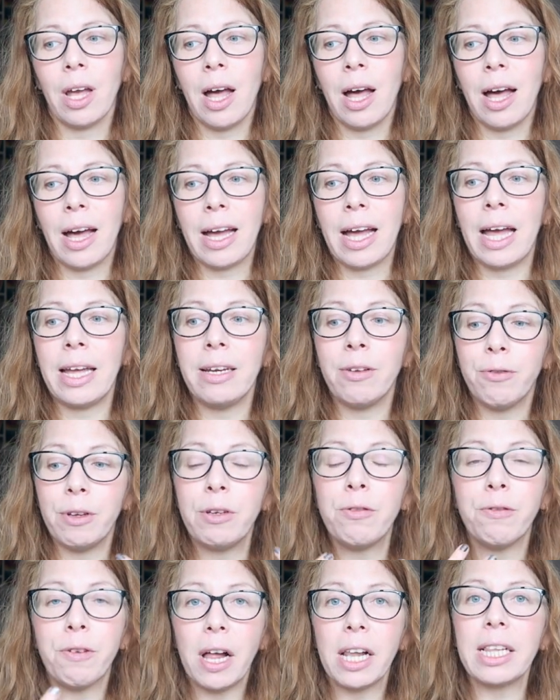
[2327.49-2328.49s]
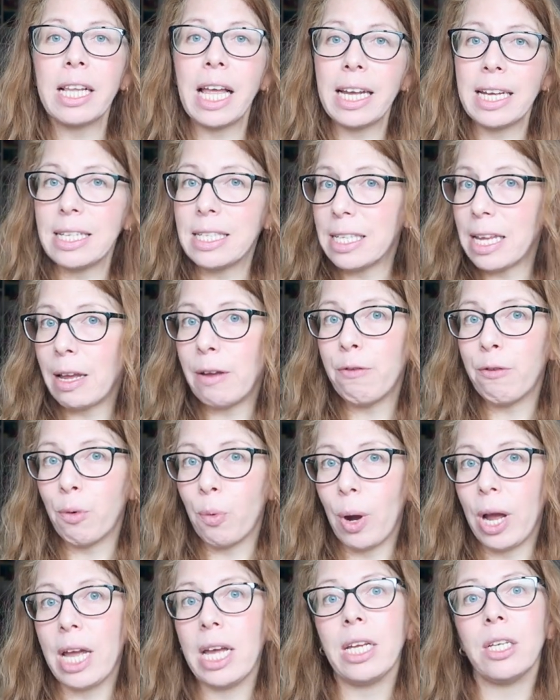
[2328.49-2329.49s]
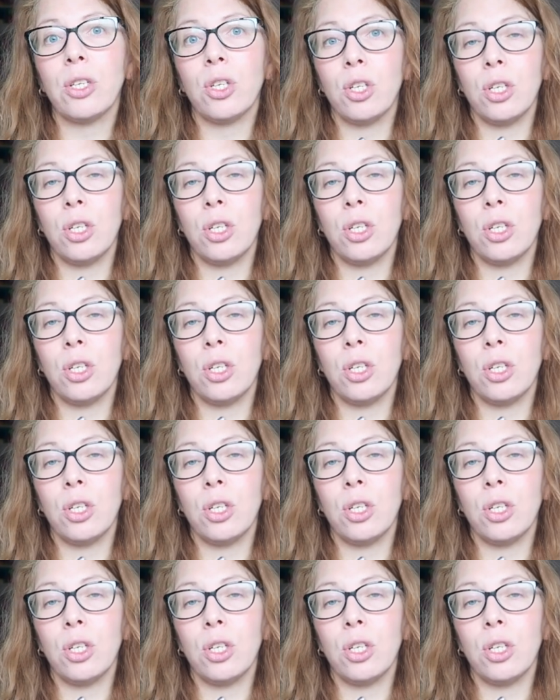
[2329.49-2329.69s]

uh, kind of, it felt like a safe way